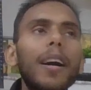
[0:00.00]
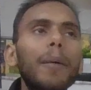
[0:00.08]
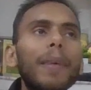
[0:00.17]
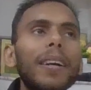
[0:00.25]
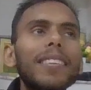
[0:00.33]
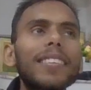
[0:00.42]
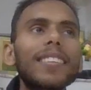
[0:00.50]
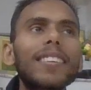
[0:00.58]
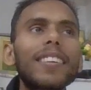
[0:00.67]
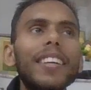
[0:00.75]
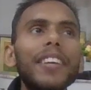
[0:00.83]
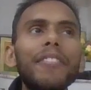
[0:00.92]
But
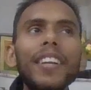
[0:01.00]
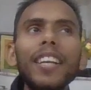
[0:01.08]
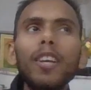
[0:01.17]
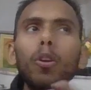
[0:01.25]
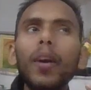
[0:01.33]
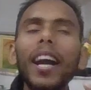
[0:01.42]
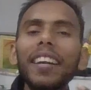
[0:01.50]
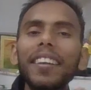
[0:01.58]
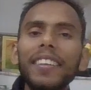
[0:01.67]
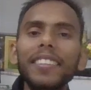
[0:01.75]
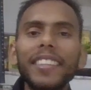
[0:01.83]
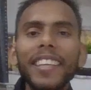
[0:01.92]
if we look at
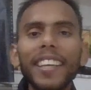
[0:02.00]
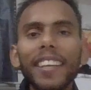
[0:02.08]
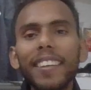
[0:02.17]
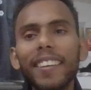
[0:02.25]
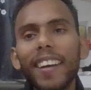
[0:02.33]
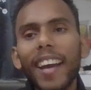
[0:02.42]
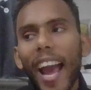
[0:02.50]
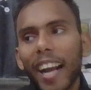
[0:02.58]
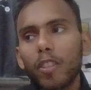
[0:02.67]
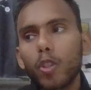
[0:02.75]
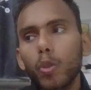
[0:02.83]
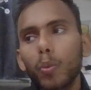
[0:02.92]
the
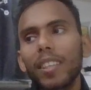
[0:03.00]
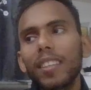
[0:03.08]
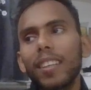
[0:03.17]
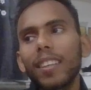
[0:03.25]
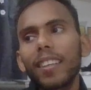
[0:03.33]
actual